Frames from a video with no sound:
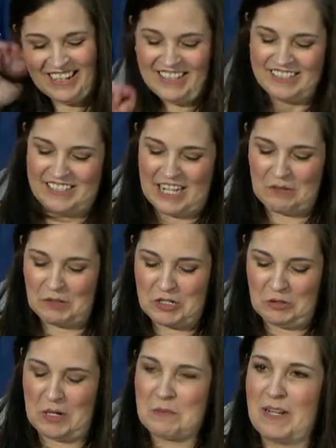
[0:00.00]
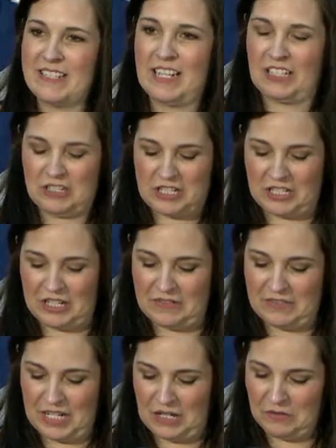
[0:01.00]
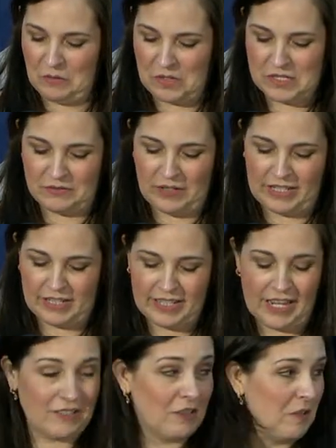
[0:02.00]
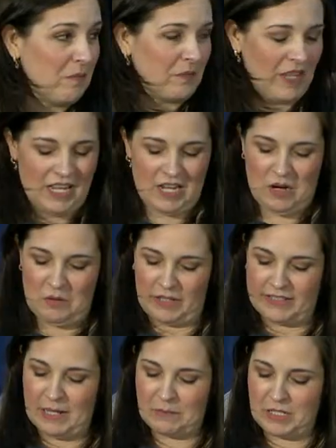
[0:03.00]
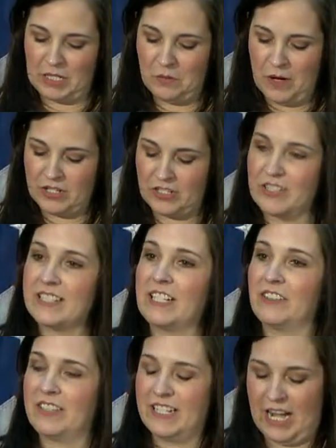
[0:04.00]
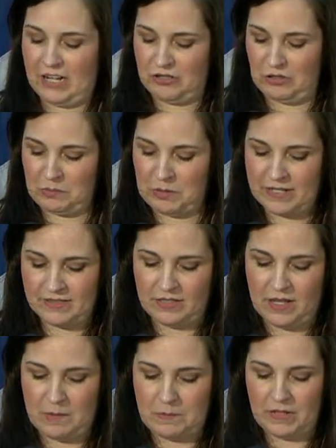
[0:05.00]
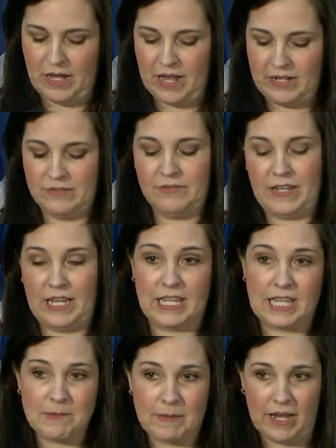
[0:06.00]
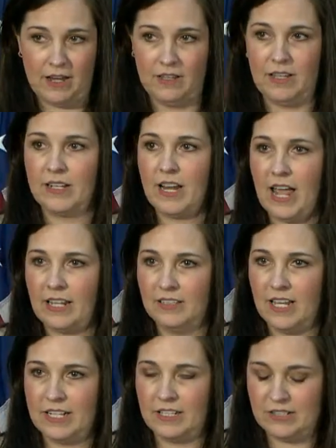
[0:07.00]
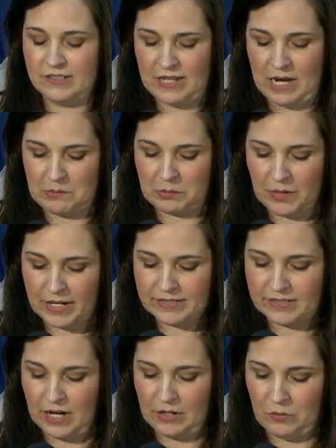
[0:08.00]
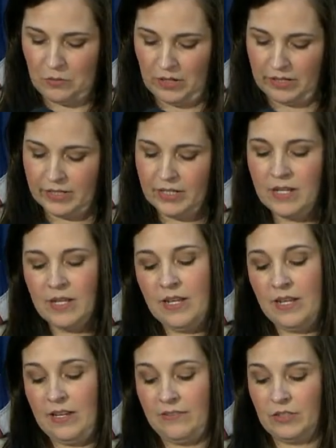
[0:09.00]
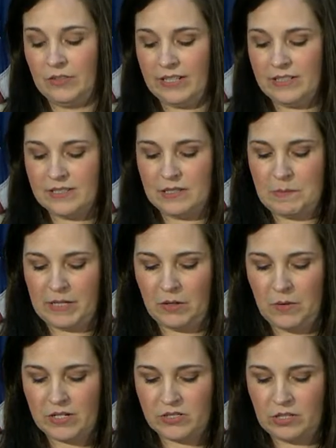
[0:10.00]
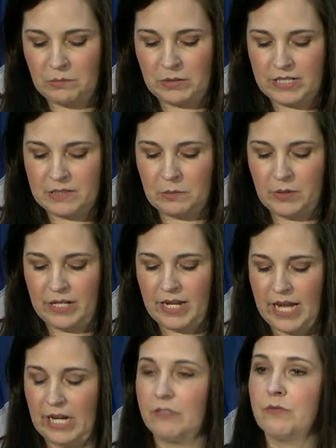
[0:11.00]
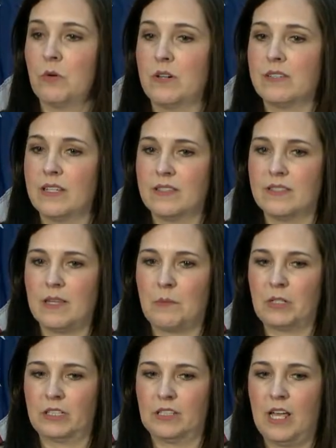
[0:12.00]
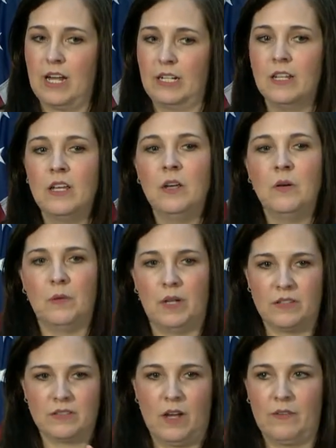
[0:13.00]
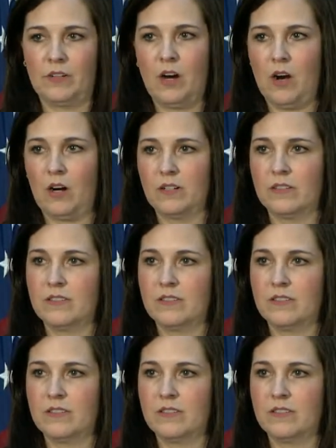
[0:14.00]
Today we're joined by Secretary of the Air Force Frank Kendall. We're accepting questions here at the National Press Club and via email at headliners@press.org. If you'd like to submit a question, please put Air Force in the subject line. We also have cards